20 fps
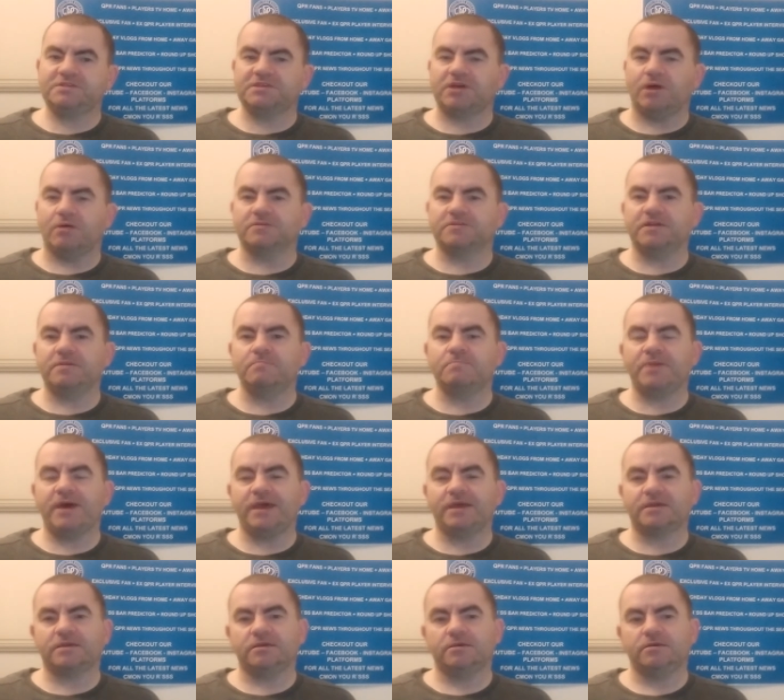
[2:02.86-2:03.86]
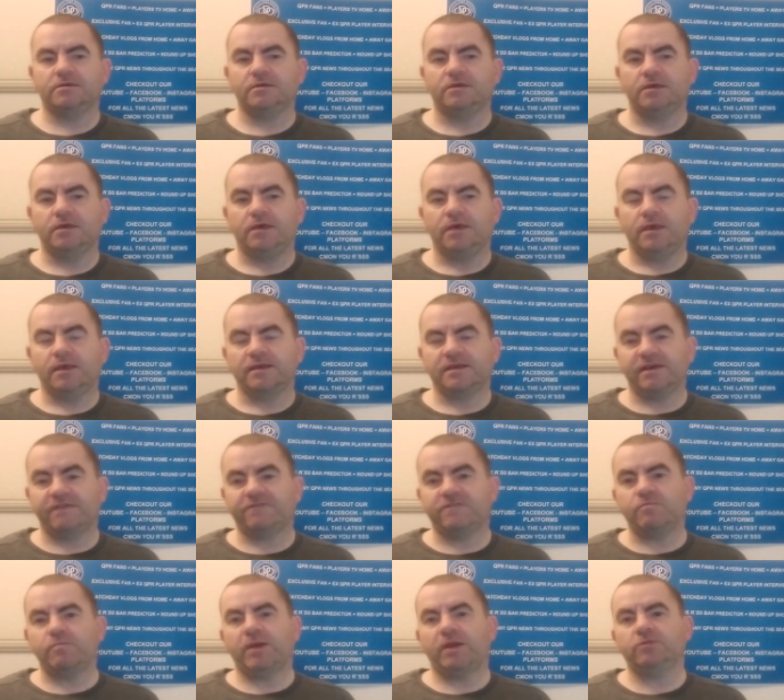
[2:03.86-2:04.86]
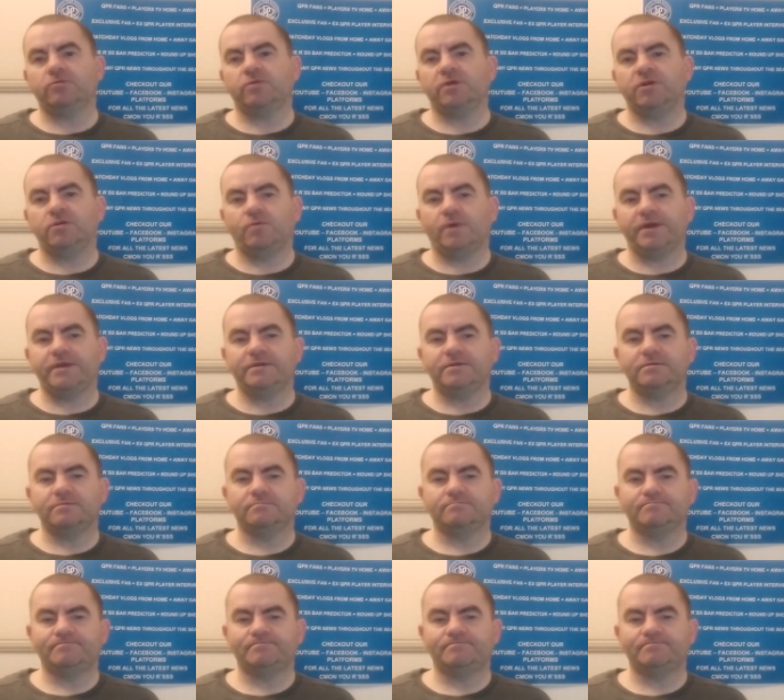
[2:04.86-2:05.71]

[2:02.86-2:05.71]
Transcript: he tugged him back, gave the penalty away,